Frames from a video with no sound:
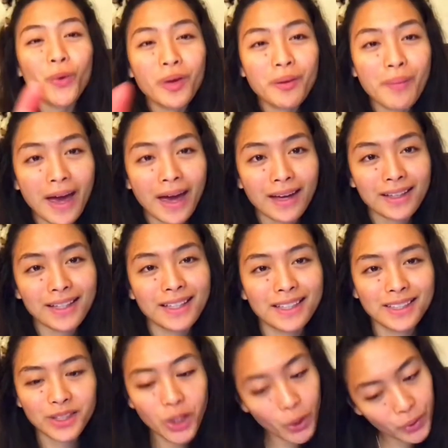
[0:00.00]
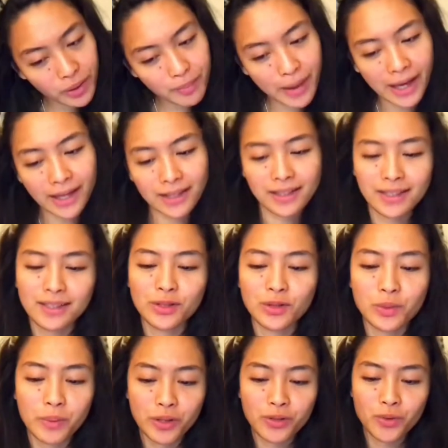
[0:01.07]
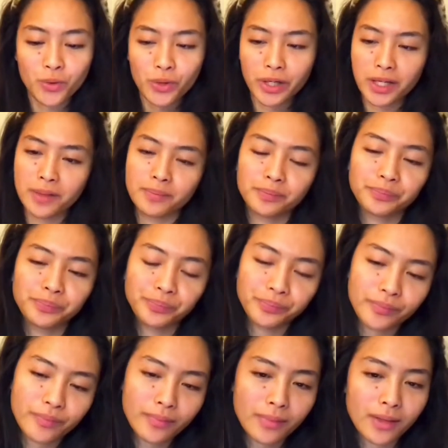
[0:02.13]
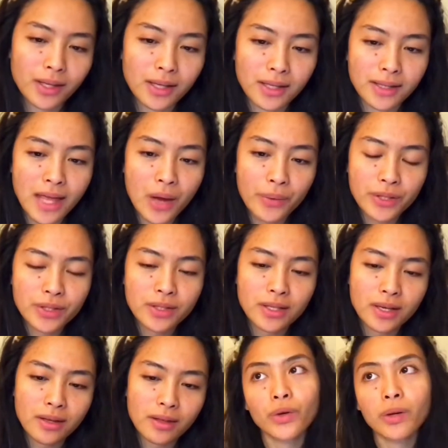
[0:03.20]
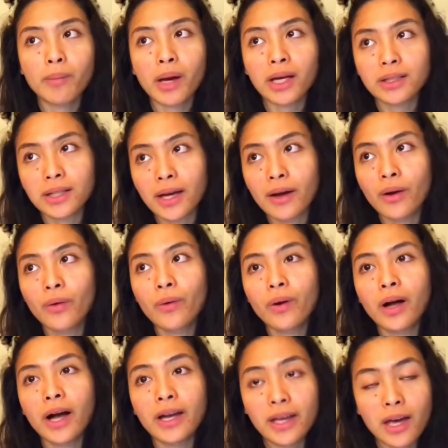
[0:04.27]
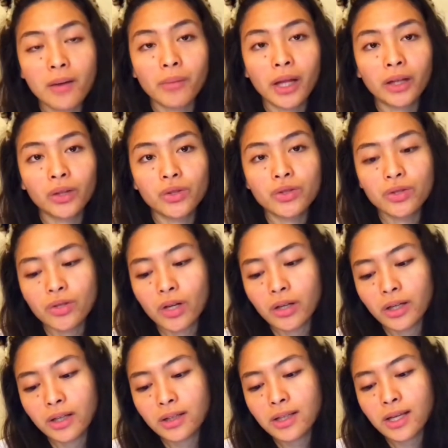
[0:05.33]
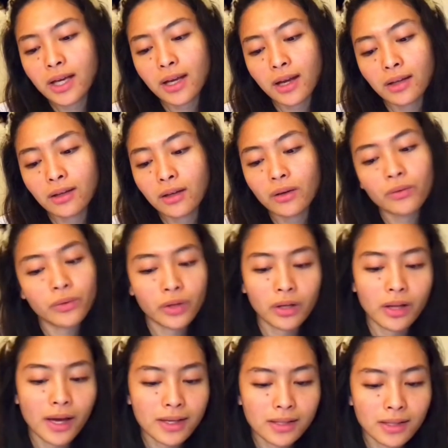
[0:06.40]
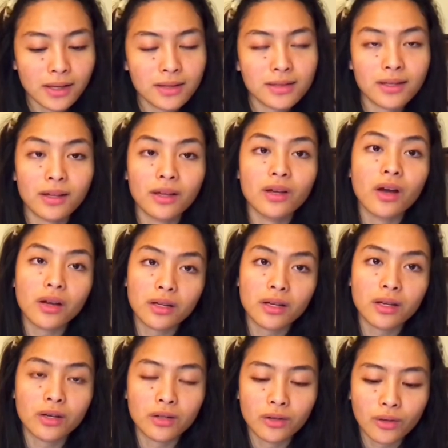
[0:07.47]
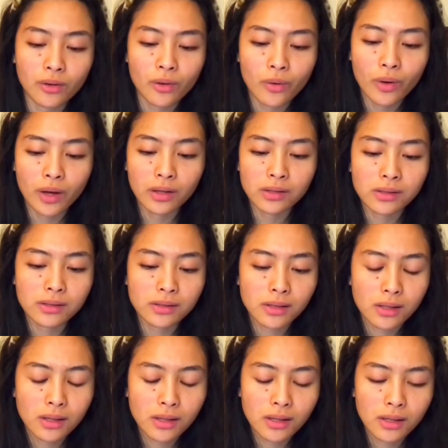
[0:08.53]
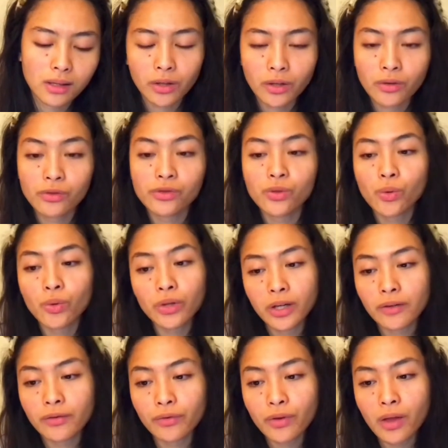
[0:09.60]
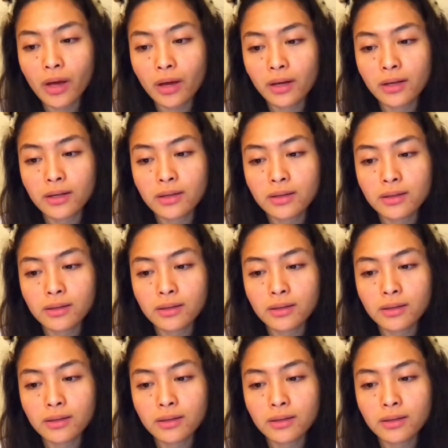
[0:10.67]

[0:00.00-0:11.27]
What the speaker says: back to my story. That was going back now. I am lactose intolerant, and I didn't realize it until I got here in the US. Another story for that is